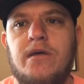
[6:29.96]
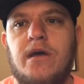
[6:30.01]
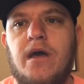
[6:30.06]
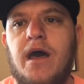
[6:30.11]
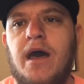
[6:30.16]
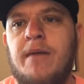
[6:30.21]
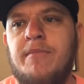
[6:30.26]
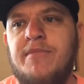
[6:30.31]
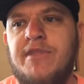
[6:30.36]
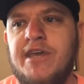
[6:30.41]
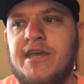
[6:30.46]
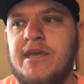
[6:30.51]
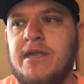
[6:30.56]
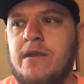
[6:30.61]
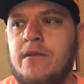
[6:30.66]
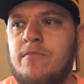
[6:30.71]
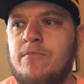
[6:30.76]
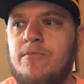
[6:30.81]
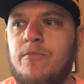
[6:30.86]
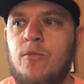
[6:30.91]
I'm
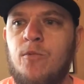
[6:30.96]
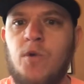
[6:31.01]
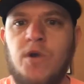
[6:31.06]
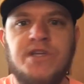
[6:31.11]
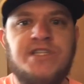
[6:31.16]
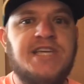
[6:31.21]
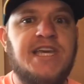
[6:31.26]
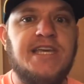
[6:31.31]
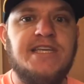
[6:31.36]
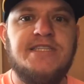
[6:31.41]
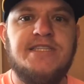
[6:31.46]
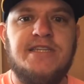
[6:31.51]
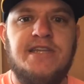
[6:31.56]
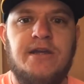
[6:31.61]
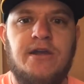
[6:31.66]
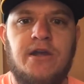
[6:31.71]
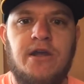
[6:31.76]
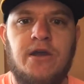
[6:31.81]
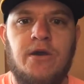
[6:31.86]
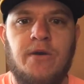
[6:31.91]
thinking, worst case
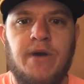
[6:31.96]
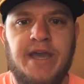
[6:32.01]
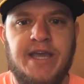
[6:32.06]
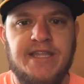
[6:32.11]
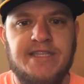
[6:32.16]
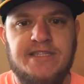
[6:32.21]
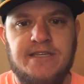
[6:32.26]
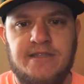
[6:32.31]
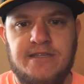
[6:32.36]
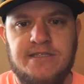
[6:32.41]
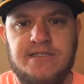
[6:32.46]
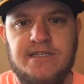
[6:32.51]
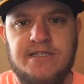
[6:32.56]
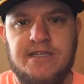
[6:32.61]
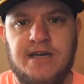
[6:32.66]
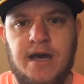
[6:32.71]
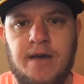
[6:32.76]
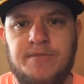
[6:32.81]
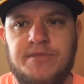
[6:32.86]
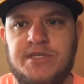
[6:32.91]
scenario, I could send this to
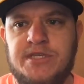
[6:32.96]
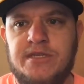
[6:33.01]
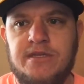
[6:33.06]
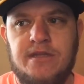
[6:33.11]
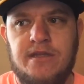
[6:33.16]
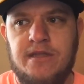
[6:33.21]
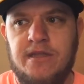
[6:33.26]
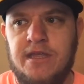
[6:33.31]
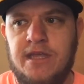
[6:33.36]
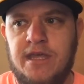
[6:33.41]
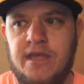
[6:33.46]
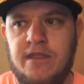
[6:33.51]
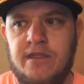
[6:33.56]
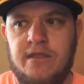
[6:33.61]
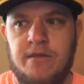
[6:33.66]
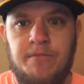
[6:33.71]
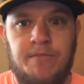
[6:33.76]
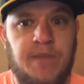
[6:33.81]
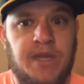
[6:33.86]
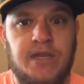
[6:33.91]
Topps, get
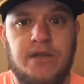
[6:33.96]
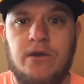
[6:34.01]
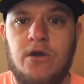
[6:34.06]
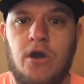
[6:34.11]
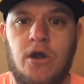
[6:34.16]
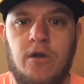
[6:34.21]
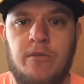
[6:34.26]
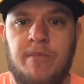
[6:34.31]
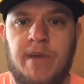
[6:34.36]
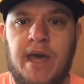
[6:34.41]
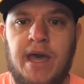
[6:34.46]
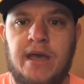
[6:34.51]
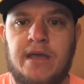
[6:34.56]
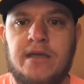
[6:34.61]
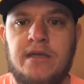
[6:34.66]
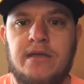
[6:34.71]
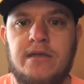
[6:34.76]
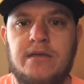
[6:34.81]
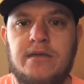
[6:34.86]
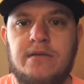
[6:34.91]
the mint card
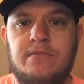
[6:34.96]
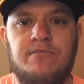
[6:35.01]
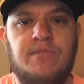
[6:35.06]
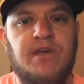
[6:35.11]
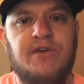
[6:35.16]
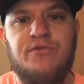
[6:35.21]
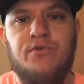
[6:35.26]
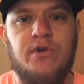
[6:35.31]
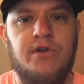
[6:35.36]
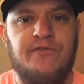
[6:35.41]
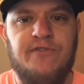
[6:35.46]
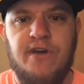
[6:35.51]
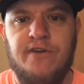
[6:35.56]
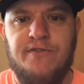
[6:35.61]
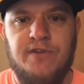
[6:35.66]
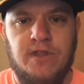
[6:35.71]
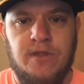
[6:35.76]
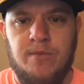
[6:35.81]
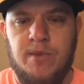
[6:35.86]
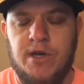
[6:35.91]
back, and make
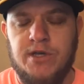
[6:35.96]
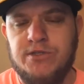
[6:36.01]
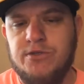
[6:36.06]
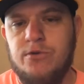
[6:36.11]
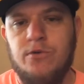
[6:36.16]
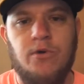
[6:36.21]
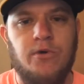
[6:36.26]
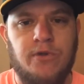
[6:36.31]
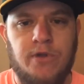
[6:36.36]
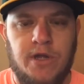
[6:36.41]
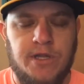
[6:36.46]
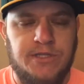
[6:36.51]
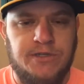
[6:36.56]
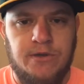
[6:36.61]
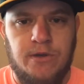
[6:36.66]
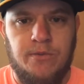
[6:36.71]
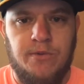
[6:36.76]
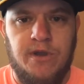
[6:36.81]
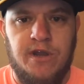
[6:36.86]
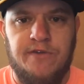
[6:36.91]
$45-50 or hold on
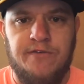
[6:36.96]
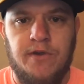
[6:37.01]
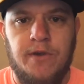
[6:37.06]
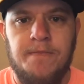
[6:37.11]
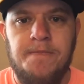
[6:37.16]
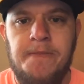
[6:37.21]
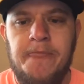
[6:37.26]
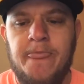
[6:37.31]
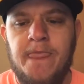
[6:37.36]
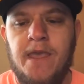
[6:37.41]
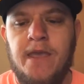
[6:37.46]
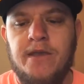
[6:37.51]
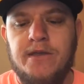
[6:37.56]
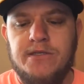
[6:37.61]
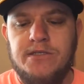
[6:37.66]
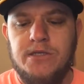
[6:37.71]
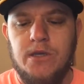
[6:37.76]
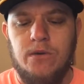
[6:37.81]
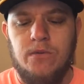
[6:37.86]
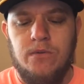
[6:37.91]
to it, whatever.
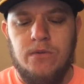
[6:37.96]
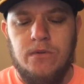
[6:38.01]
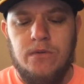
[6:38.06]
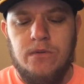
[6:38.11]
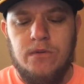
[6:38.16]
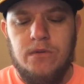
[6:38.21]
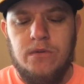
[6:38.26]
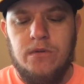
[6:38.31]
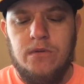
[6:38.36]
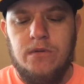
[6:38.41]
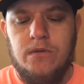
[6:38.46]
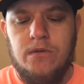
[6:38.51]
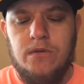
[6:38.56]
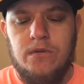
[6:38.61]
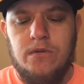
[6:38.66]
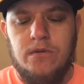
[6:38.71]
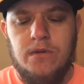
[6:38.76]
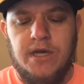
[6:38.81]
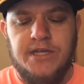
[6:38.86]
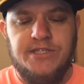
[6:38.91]
So
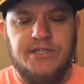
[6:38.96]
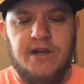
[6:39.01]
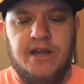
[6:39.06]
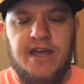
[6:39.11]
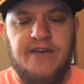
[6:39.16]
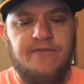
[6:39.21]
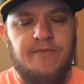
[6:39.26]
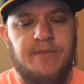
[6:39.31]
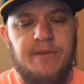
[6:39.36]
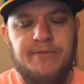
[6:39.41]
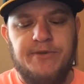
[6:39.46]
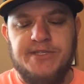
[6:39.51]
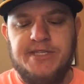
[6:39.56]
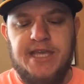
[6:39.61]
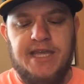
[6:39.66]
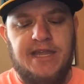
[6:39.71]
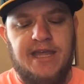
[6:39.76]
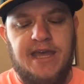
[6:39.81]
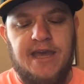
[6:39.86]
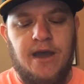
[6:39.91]
I start having people
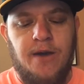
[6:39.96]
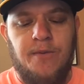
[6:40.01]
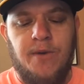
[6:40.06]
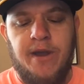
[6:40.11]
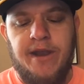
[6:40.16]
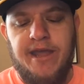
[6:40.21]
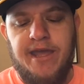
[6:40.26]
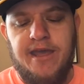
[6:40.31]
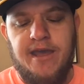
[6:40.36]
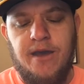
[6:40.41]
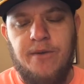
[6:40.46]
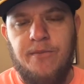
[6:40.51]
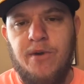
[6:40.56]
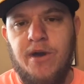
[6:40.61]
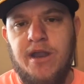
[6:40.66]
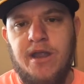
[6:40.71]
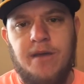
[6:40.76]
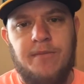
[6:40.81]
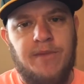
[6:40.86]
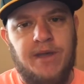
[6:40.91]
saying, hey, I want it.
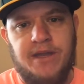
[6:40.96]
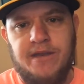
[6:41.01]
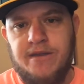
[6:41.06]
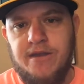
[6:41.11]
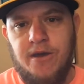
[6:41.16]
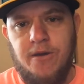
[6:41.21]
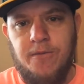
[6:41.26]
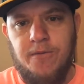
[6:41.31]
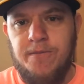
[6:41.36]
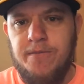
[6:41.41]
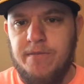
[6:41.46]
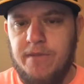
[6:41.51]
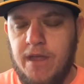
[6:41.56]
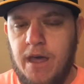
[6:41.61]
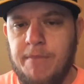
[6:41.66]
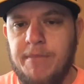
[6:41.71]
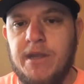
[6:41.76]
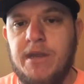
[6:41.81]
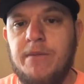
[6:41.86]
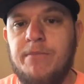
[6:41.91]
I'm like, no,
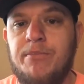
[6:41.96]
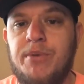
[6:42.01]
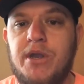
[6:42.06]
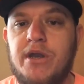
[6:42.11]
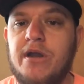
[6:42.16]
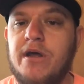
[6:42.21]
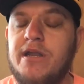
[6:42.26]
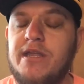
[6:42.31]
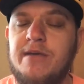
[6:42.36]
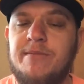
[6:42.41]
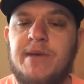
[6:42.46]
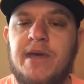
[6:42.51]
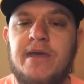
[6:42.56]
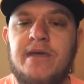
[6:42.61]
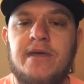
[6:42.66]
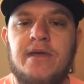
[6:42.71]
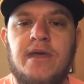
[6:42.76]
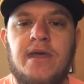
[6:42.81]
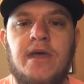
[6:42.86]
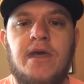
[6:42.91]
I'm going to put it on eBay.
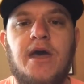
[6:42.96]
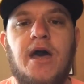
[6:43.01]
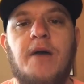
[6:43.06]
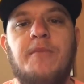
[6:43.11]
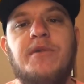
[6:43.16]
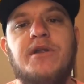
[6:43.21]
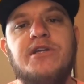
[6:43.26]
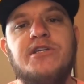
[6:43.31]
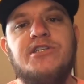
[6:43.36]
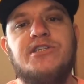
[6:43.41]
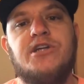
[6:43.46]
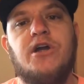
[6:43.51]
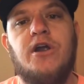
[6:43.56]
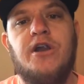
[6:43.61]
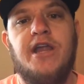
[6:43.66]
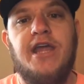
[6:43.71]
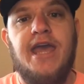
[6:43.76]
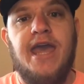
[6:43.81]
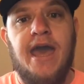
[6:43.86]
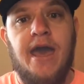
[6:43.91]
I'm going to start
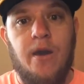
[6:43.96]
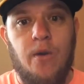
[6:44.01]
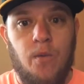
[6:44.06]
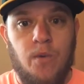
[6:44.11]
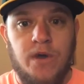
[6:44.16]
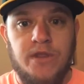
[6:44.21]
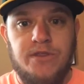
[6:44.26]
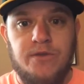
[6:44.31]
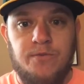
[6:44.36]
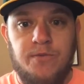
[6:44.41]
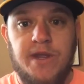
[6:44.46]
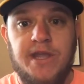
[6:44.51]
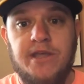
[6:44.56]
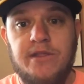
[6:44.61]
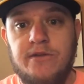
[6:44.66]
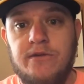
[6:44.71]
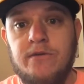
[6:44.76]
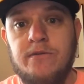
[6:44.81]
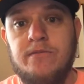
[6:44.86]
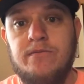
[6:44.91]
it at what the
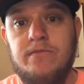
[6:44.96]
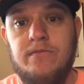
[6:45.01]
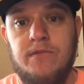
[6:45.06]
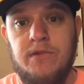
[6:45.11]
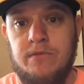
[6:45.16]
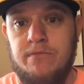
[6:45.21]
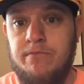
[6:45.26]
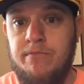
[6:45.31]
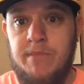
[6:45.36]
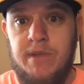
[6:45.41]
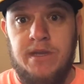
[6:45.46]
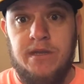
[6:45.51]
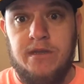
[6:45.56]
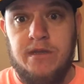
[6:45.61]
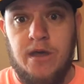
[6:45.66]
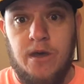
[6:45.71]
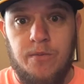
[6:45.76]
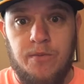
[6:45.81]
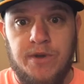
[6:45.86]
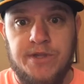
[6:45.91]
mint
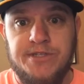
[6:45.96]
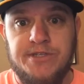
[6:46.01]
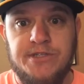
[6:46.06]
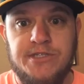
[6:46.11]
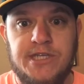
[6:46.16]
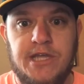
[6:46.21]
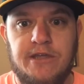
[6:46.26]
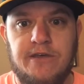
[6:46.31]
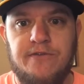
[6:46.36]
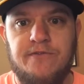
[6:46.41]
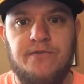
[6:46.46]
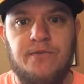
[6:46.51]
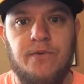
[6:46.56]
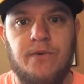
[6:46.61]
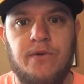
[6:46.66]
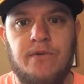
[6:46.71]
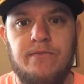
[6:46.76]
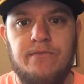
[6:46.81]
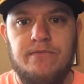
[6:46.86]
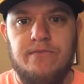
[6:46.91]
cut ones are selling
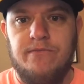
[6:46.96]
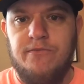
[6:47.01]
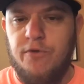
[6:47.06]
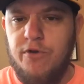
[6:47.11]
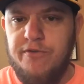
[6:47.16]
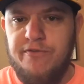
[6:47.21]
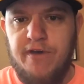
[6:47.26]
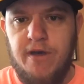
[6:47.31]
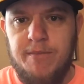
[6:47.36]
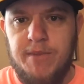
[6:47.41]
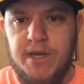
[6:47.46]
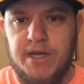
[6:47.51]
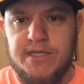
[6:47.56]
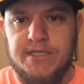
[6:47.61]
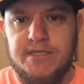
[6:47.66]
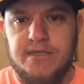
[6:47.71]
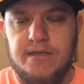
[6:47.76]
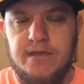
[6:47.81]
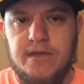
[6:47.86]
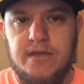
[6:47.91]
for,
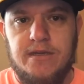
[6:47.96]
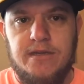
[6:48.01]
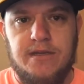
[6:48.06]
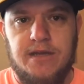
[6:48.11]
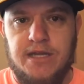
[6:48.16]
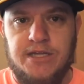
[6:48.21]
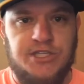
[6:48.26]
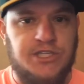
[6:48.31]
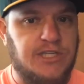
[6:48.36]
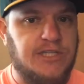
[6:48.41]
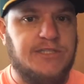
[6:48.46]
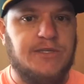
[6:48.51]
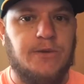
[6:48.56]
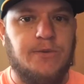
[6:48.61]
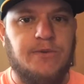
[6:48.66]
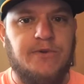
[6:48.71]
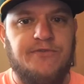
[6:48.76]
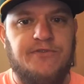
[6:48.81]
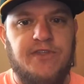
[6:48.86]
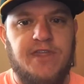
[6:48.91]
$45. I just
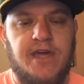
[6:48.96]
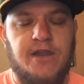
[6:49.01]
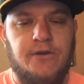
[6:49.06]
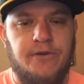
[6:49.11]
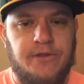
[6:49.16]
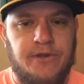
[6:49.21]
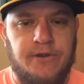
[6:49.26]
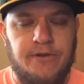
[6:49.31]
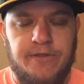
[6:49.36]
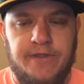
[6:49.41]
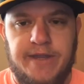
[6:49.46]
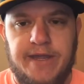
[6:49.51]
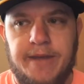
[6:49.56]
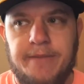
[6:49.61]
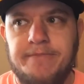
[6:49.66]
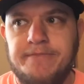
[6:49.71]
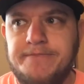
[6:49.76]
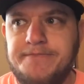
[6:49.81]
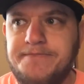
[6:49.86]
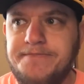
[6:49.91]
sold one for that earlier in the day.
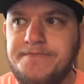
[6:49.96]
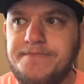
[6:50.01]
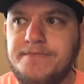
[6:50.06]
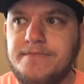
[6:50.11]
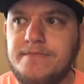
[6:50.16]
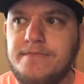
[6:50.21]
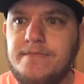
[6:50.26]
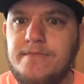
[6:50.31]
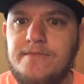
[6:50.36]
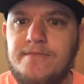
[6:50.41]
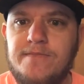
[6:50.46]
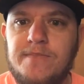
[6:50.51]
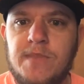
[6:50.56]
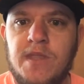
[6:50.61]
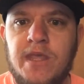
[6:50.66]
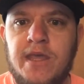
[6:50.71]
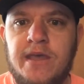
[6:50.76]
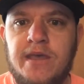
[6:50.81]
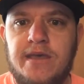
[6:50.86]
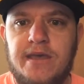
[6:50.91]

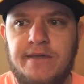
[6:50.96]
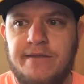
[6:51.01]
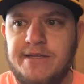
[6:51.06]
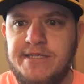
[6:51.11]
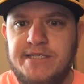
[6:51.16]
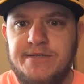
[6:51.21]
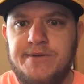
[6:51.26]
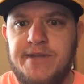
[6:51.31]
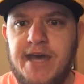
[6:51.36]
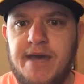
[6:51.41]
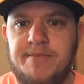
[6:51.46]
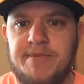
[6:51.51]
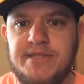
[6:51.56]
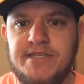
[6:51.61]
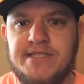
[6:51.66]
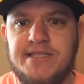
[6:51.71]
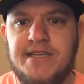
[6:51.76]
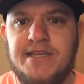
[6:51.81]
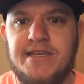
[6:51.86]
And let's see what happens.